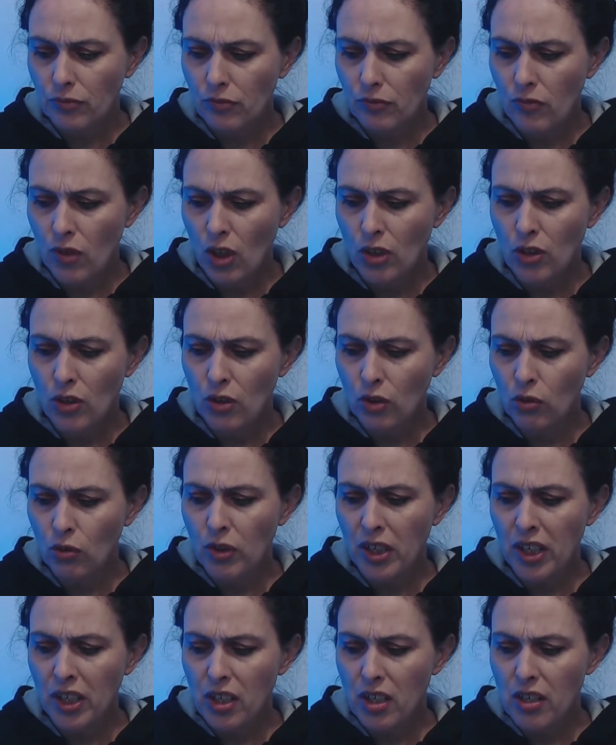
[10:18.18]
You're
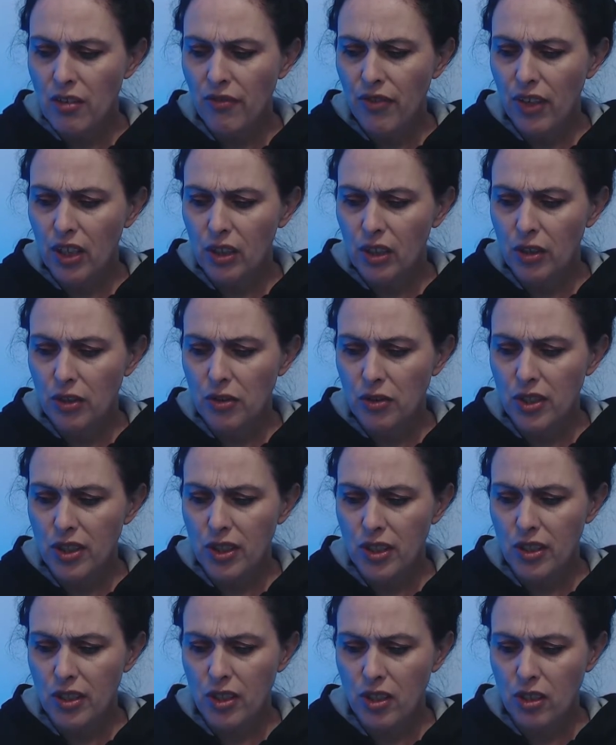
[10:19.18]
looking at your value
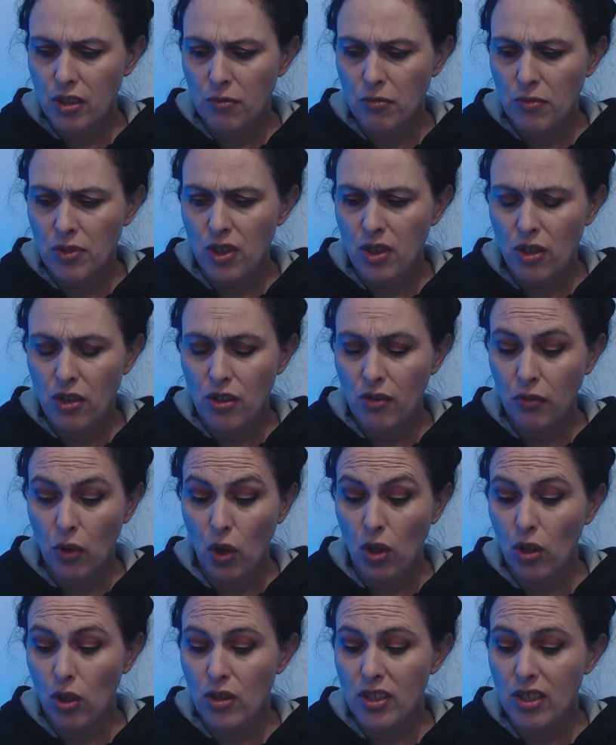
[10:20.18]
systems. You've
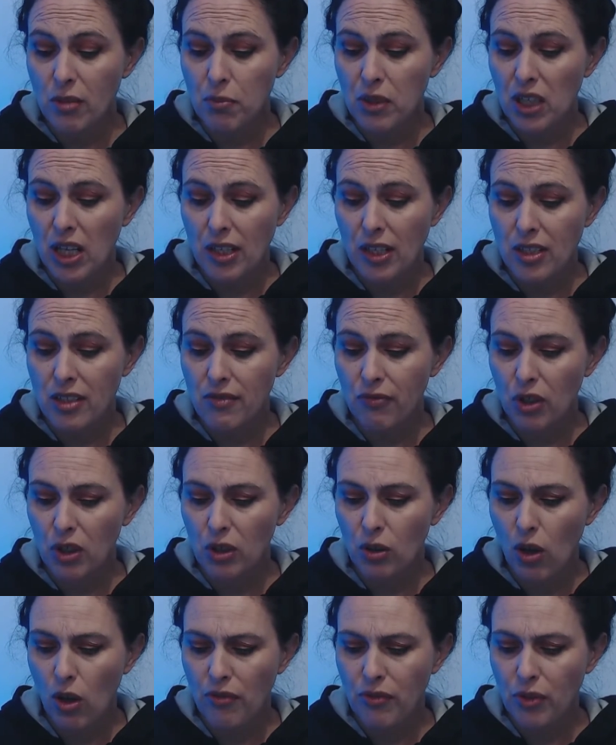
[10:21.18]
got lots of plans for your
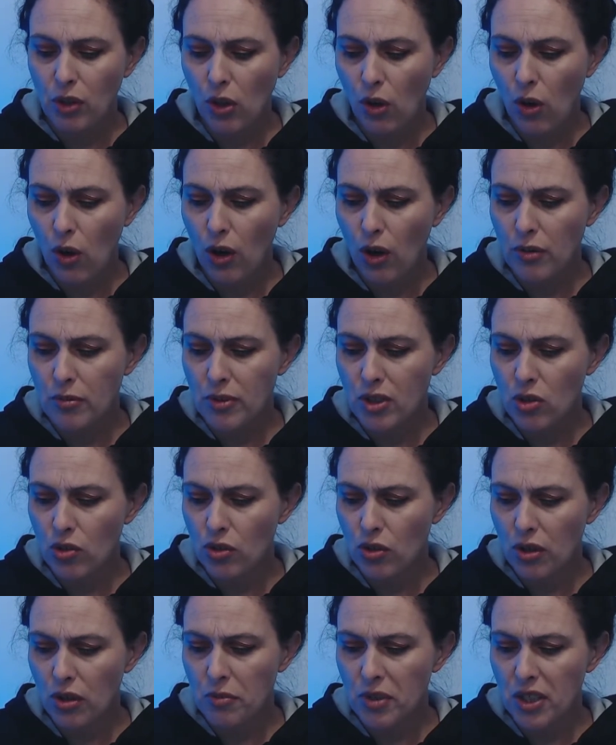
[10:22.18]
life. You've got hopes and
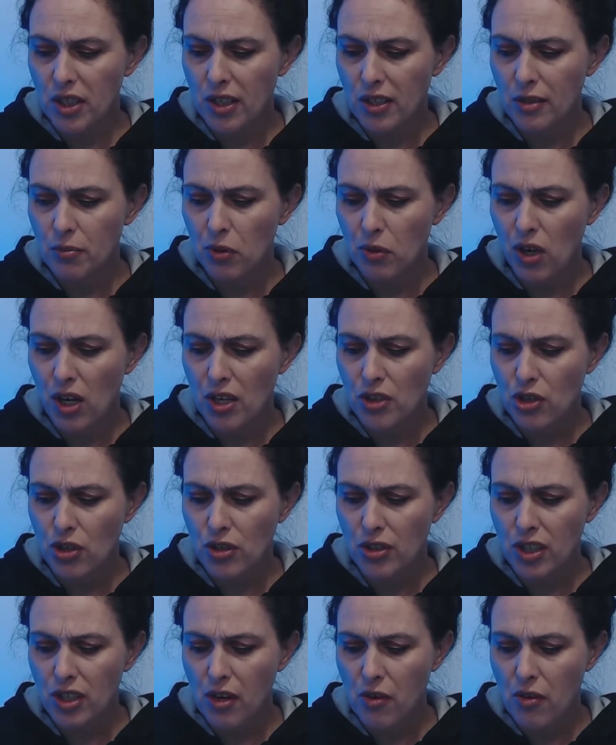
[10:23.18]
dreams and
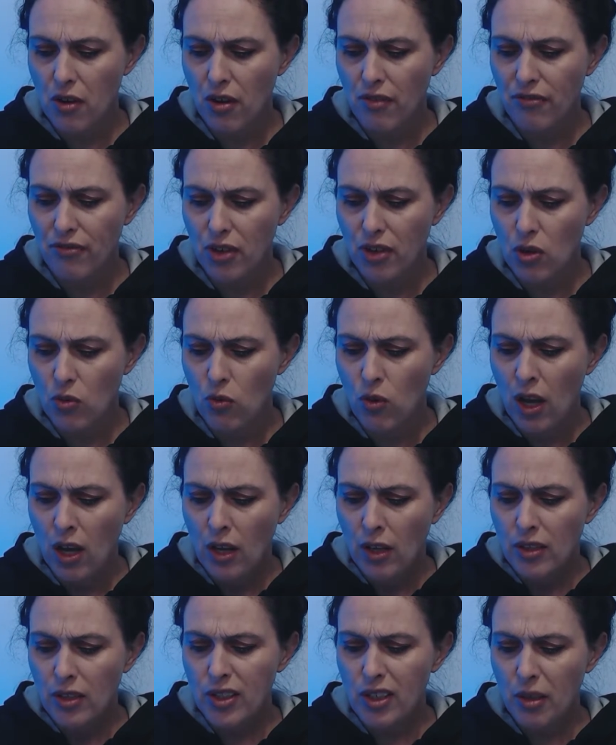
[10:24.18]
aspirations here. And I feel
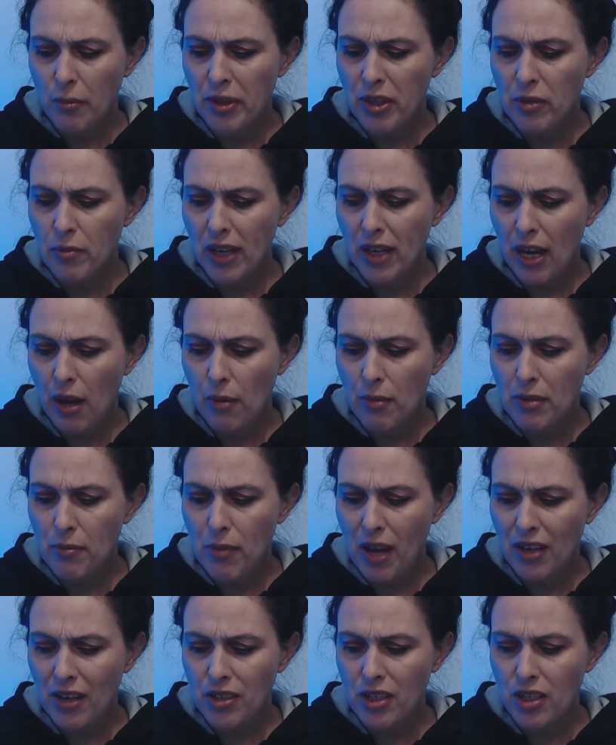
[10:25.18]
some of them are coming
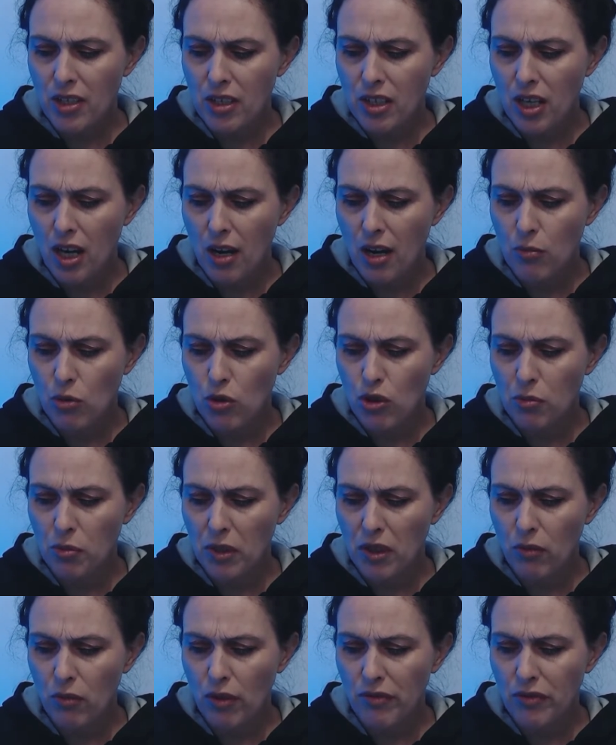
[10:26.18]
back to the table to
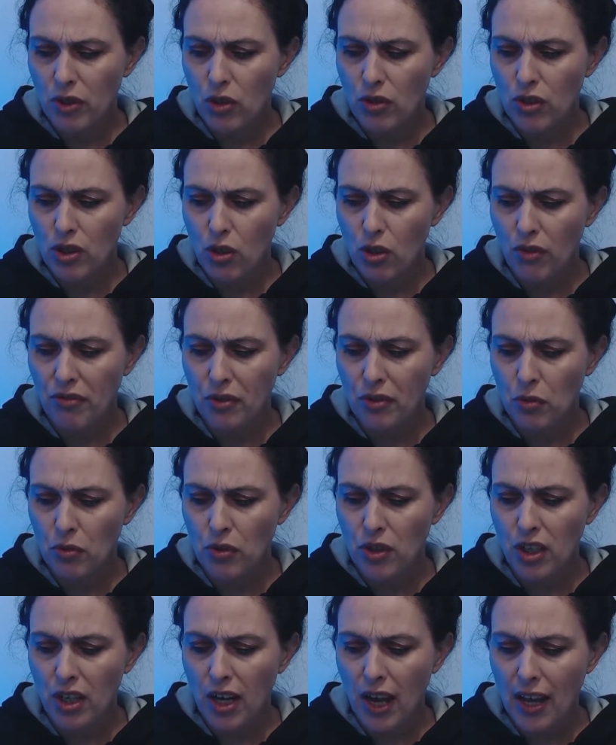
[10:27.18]
be reviewed. And I feel
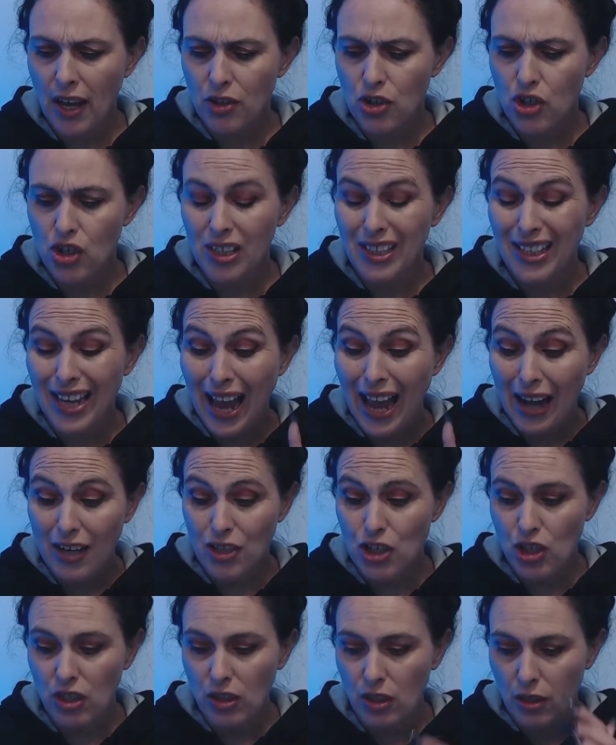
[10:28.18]
you're going to actually
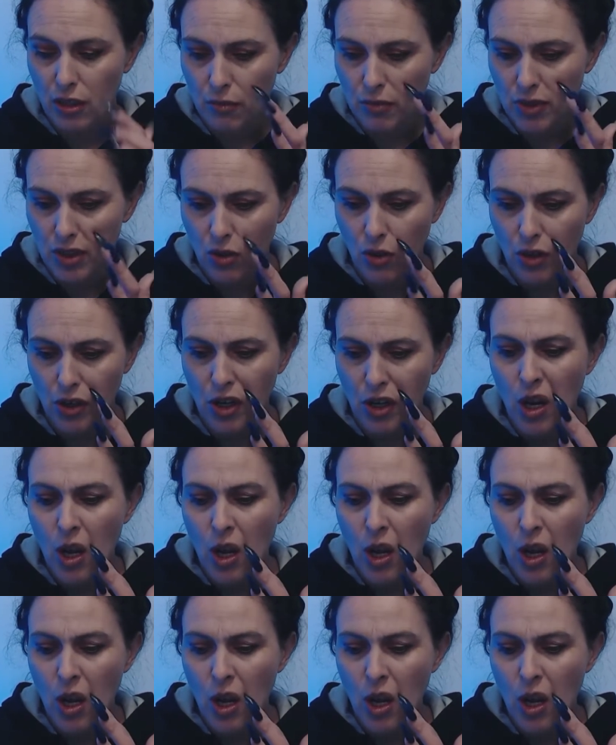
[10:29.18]
action them. So